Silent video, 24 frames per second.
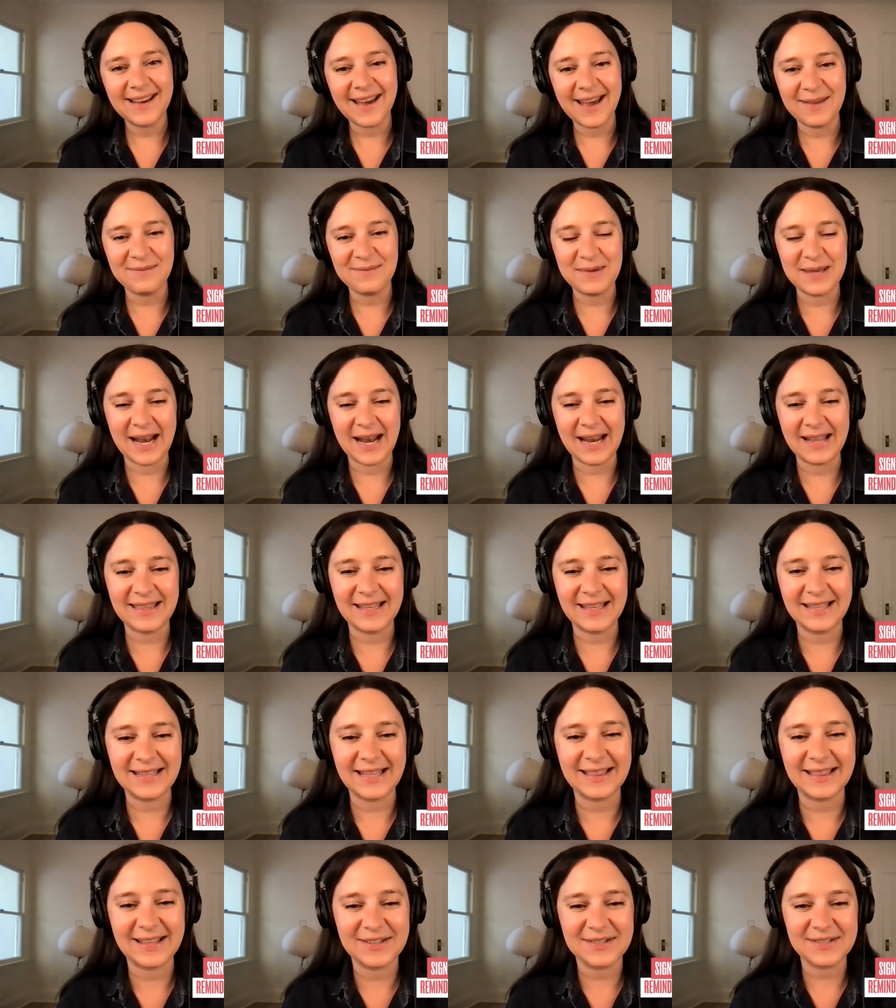I mean, I
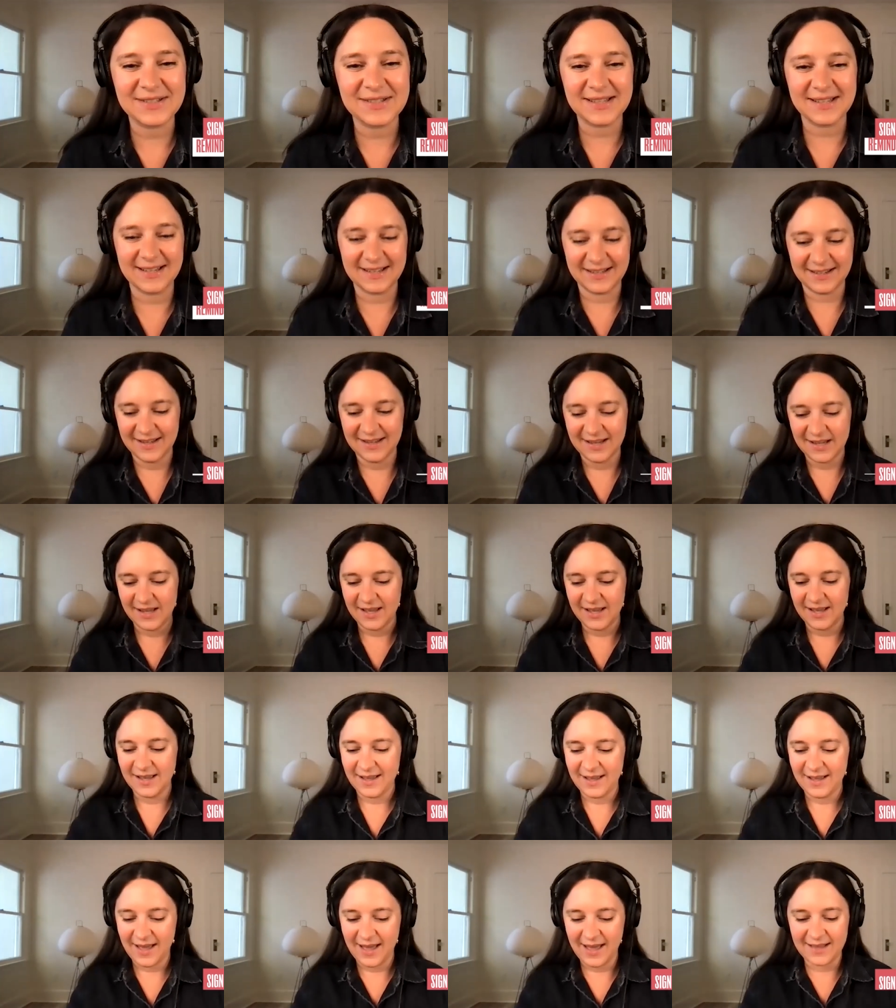think that there's a
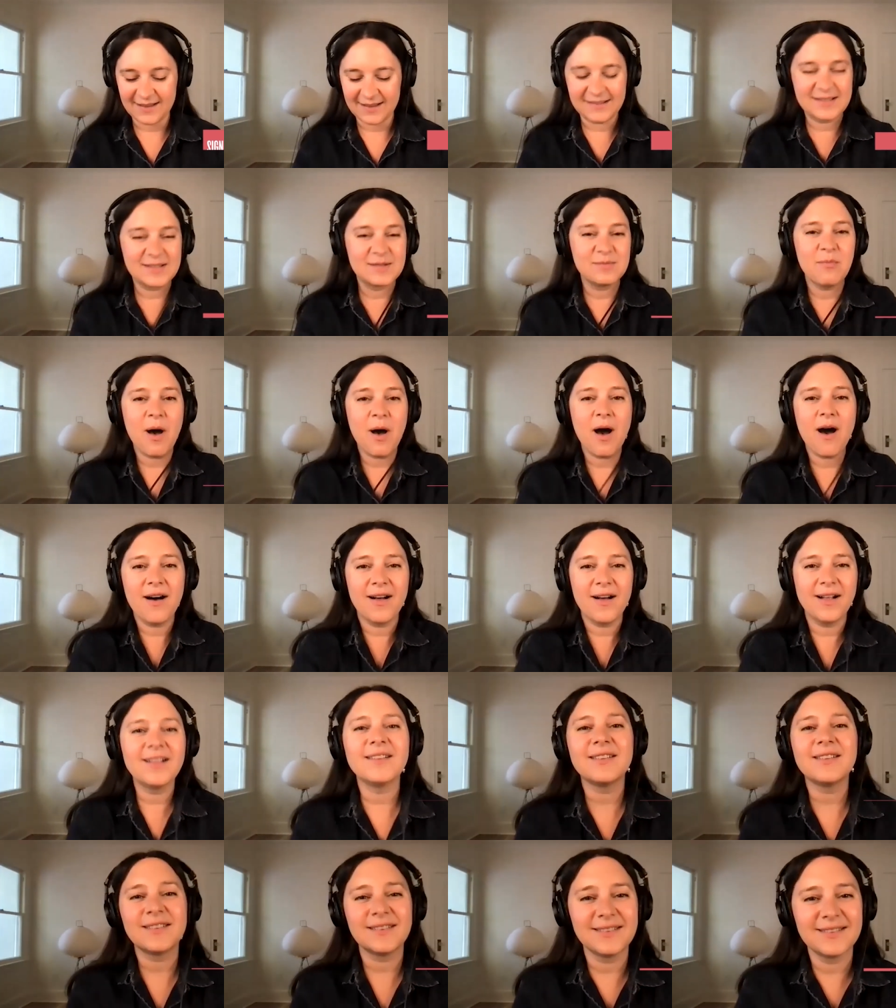a
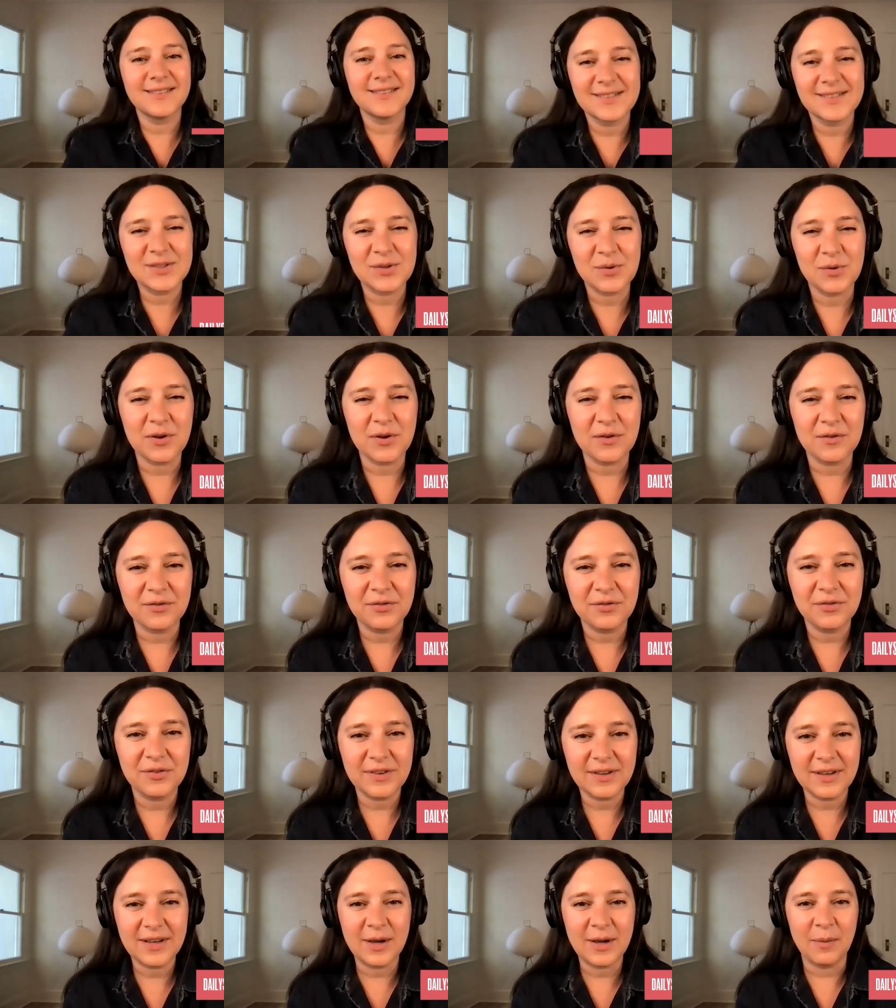small sort of